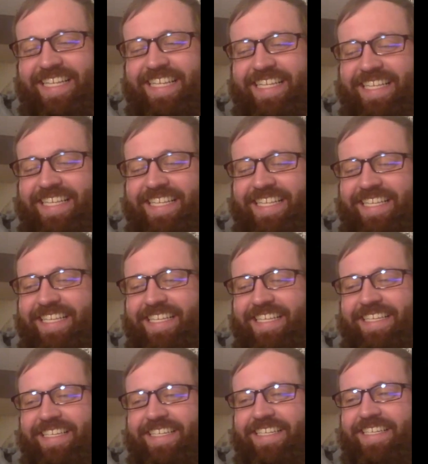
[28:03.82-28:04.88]
Air desk.
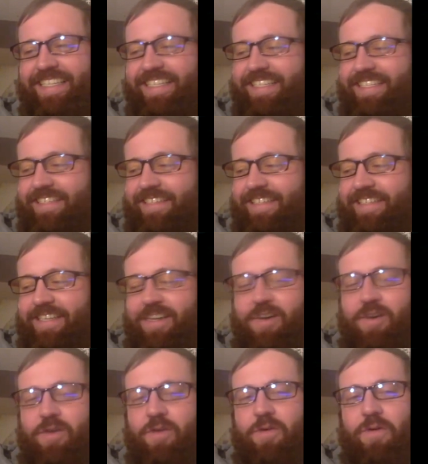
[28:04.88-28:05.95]

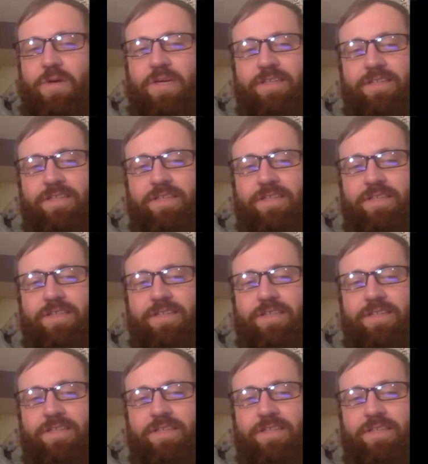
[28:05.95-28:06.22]
No. so